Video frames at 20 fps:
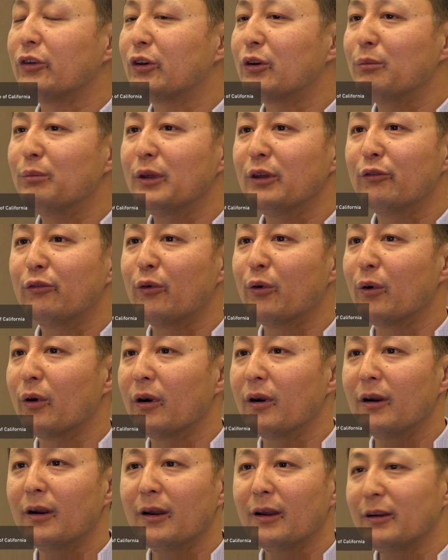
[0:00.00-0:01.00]
it could be
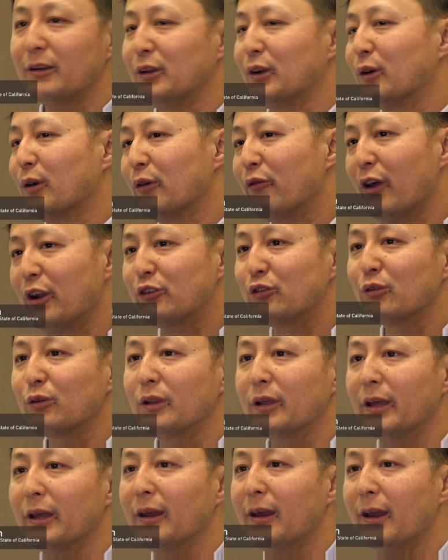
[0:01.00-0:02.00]
for
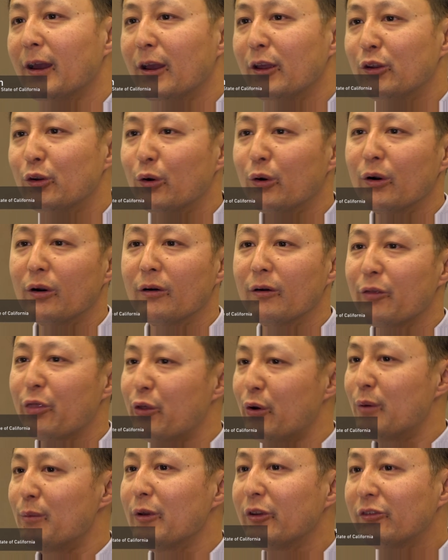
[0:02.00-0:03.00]
eventually your
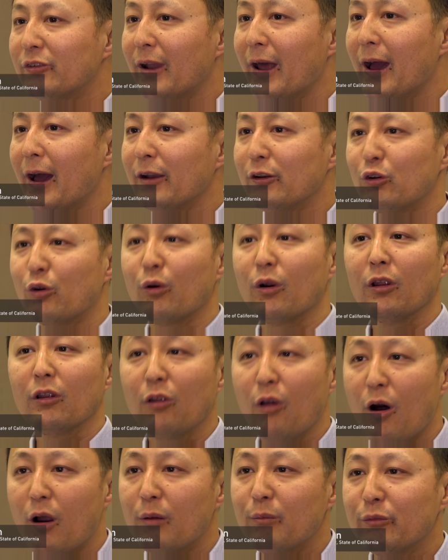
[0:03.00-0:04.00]
thermostat, your
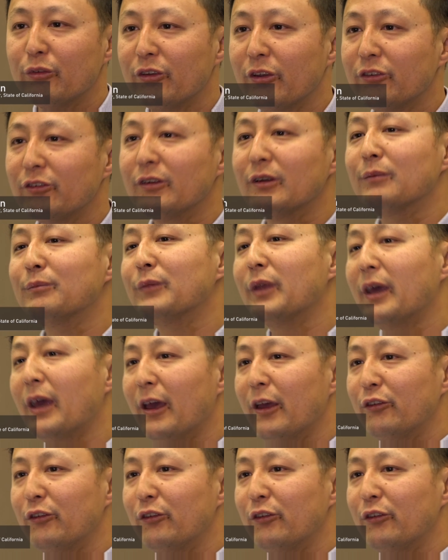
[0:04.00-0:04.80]
alarm system.